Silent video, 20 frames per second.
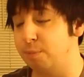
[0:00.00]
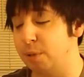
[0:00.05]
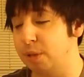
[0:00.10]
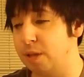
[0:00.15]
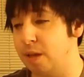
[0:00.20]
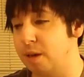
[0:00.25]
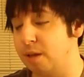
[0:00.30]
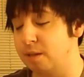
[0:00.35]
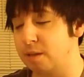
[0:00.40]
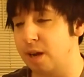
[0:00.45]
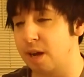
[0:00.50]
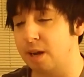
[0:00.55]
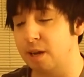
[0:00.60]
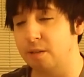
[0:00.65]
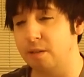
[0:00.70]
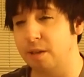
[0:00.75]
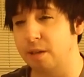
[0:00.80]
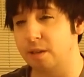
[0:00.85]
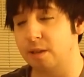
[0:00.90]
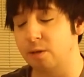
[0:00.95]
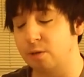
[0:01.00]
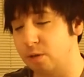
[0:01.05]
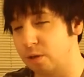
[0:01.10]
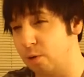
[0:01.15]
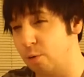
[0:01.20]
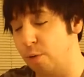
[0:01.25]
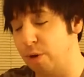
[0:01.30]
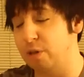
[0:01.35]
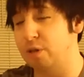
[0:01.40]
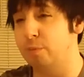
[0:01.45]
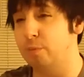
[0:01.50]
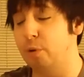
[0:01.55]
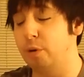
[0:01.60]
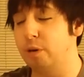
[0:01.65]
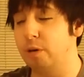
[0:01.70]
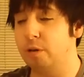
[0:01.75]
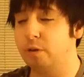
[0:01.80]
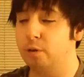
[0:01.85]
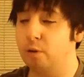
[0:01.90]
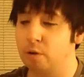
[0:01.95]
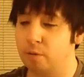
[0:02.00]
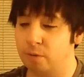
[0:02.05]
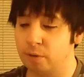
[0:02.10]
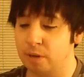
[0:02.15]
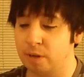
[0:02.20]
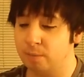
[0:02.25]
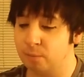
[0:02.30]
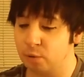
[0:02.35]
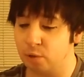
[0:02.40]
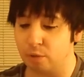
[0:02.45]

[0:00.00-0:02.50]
but then it's kind of like there's a question mark over them,